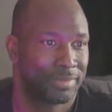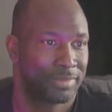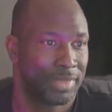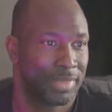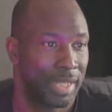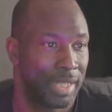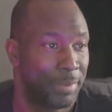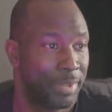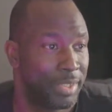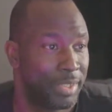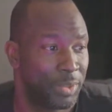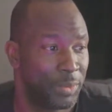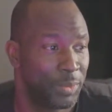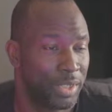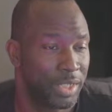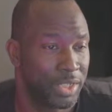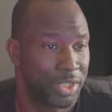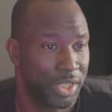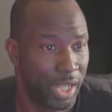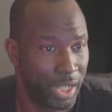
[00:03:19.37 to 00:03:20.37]
Hey man, you want
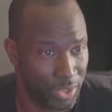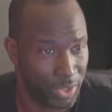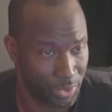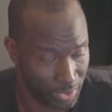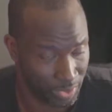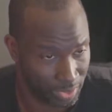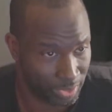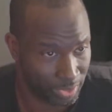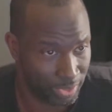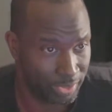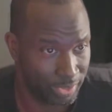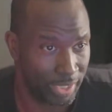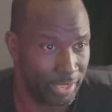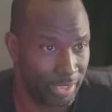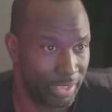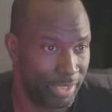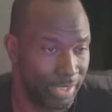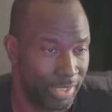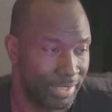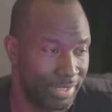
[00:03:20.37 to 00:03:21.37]
to chat? You can click that
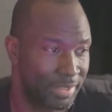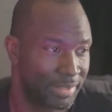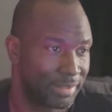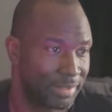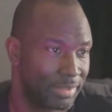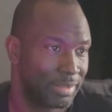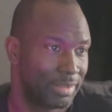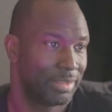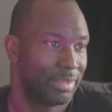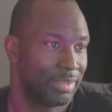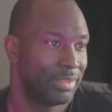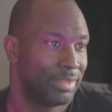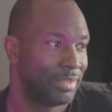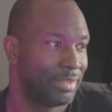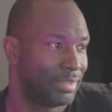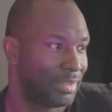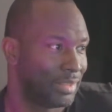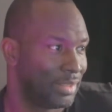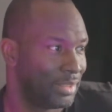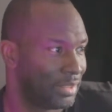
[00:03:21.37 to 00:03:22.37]
link.
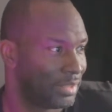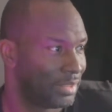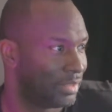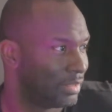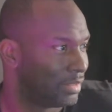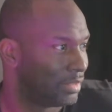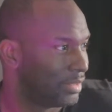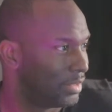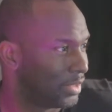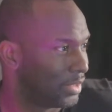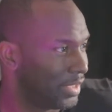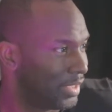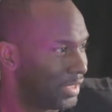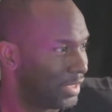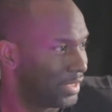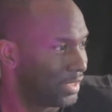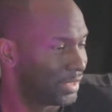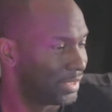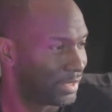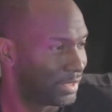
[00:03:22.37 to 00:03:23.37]
You can
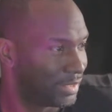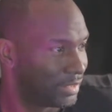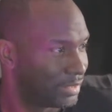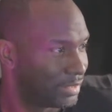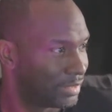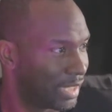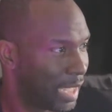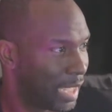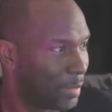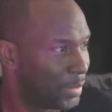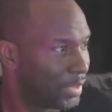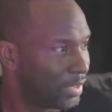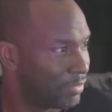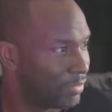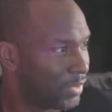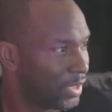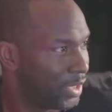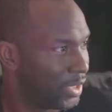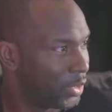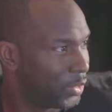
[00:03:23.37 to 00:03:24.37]
uh, hop in the
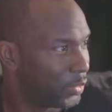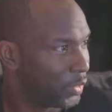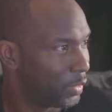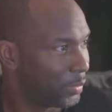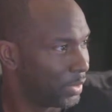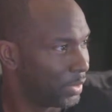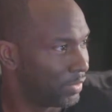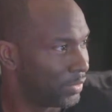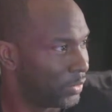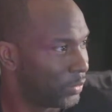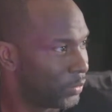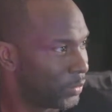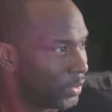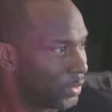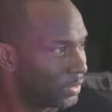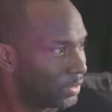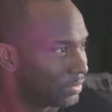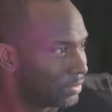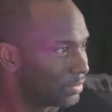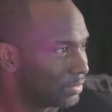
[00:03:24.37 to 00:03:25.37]
video with me if you
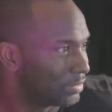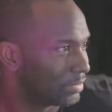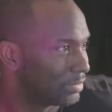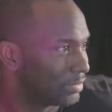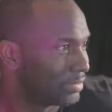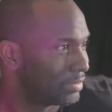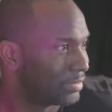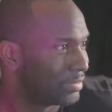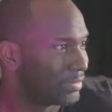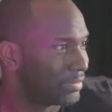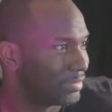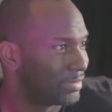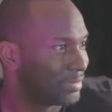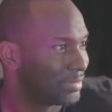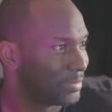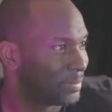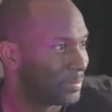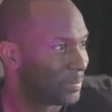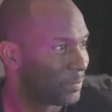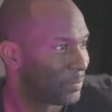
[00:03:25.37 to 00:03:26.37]
want.
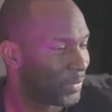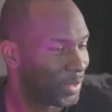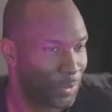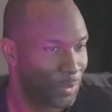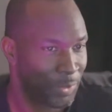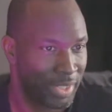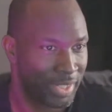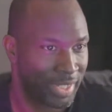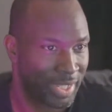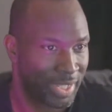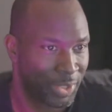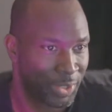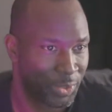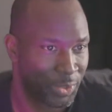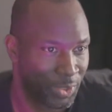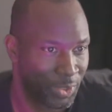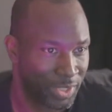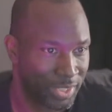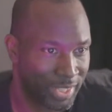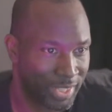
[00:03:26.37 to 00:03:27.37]
That way you ain't got to do
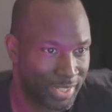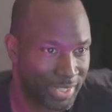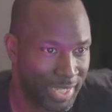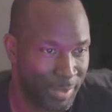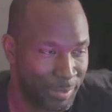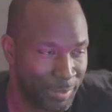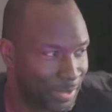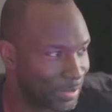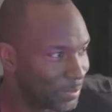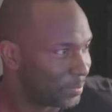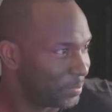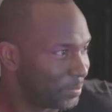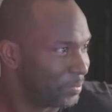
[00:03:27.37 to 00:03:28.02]
all that typing.